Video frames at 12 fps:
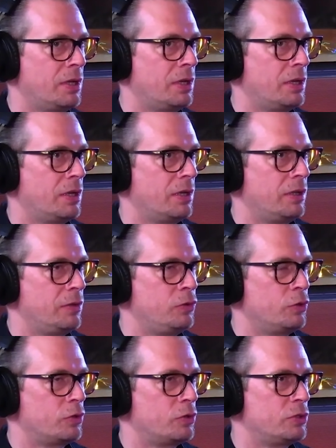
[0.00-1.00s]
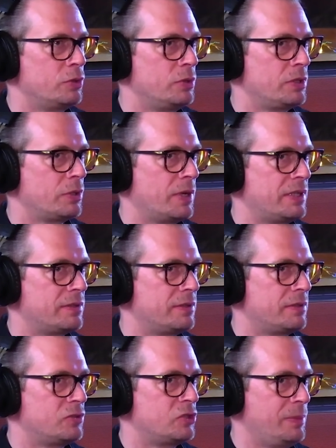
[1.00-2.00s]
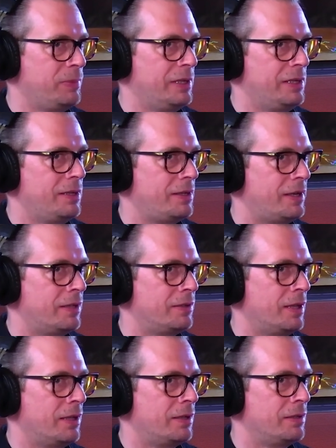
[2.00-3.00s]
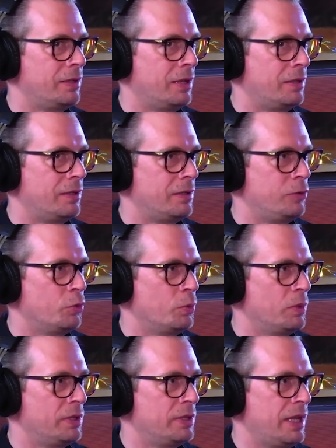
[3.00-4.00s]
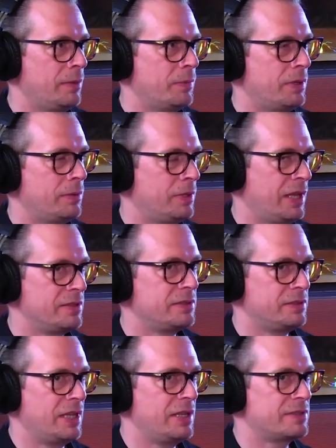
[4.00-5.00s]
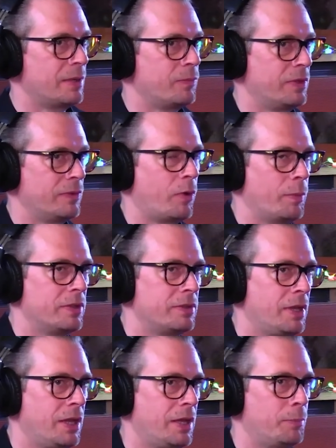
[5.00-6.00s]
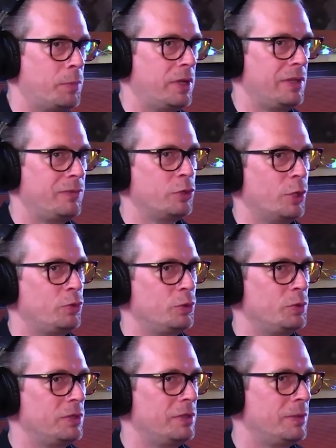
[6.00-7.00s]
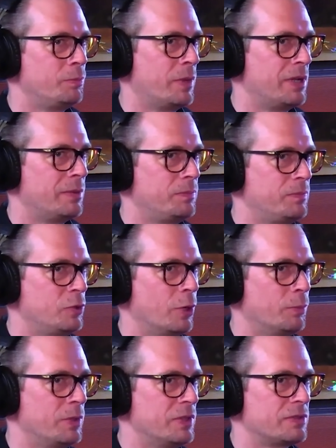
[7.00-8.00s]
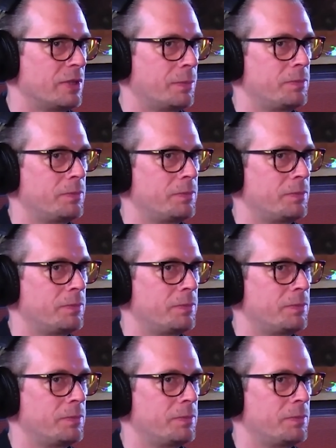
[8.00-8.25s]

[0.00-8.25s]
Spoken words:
you could do it quite cheaply, and you will gain something from it. But if you don't do it, it might be a stop.